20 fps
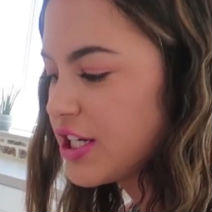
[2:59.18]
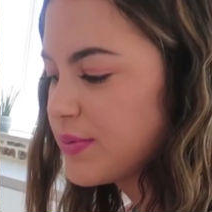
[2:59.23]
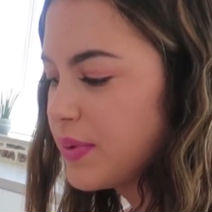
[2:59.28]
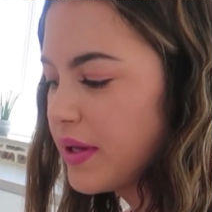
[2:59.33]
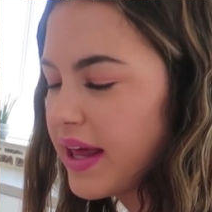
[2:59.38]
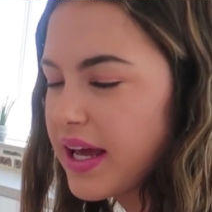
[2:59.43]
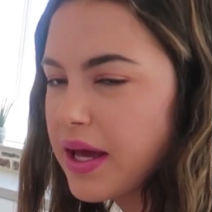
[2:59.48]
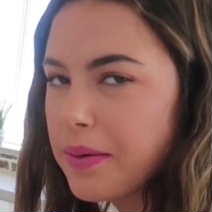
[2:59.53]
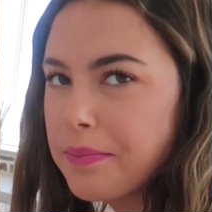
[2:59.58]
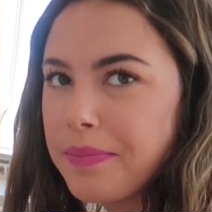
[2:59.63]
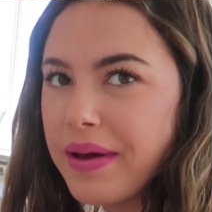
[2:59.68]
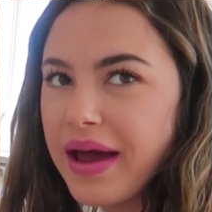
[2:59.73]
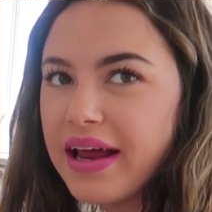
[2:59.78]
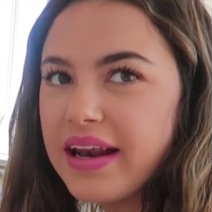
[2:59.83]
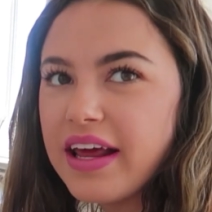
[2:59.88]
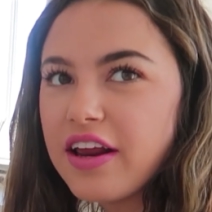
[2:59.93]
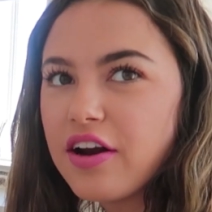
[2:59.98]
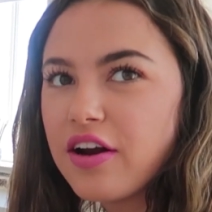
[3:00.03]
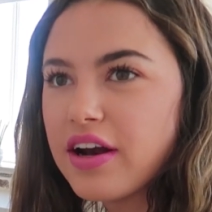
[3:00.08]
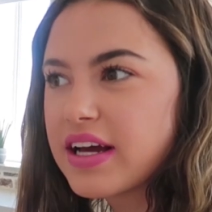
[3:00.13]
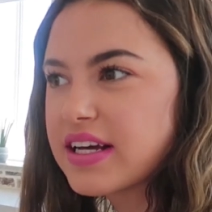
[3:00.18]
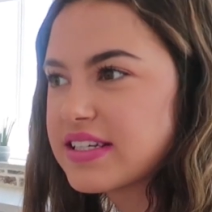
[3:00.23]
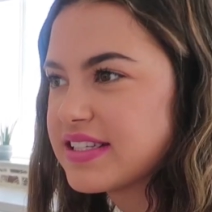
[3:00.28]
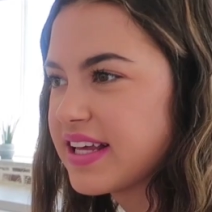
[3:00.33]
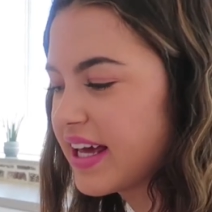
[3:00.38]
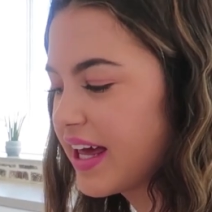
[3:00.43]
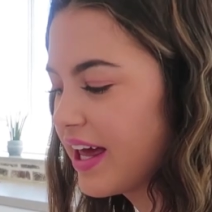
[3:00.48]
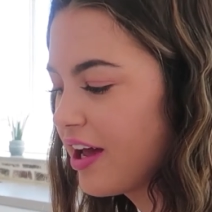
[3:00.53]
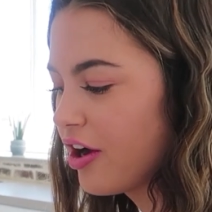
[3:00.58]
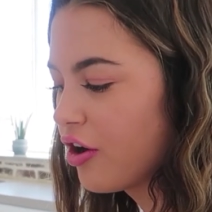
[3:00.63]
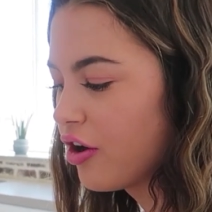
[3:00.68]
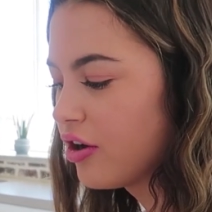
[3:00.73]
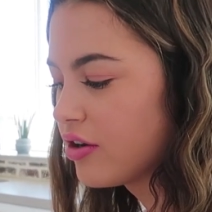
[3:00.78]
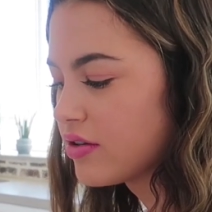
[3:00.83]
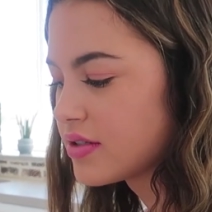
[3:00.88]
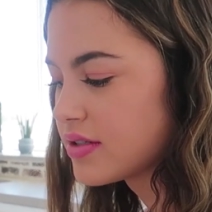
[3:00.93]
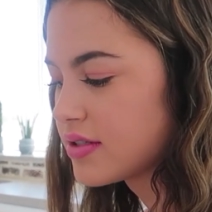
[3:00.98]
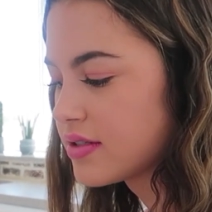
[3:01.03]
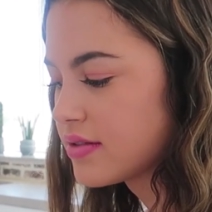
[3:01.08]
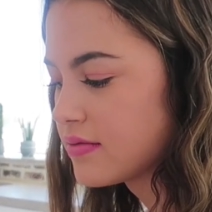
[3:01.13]
I just put like a Band-Aid on it? Because like it
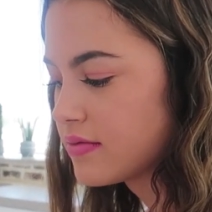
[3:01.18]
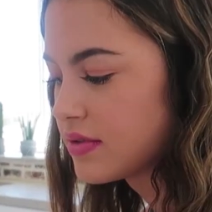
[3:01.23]
hurts